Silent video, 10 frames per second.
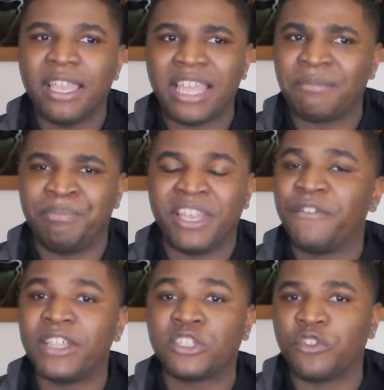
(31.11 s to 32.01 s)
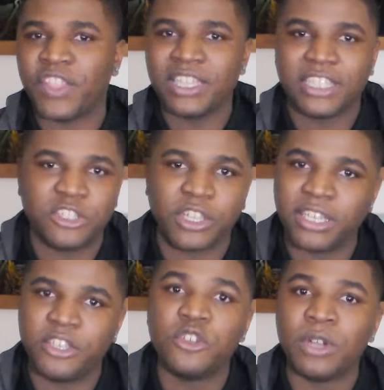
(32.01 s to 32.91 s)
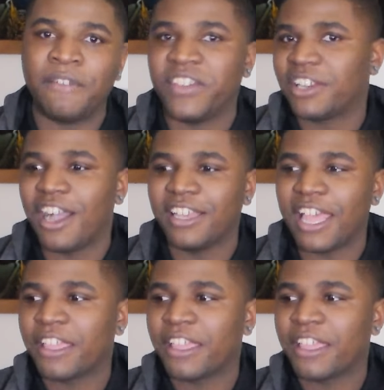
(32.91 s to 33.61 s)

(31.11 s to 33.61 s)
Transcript: and like beneficial things that you can do at VidCon.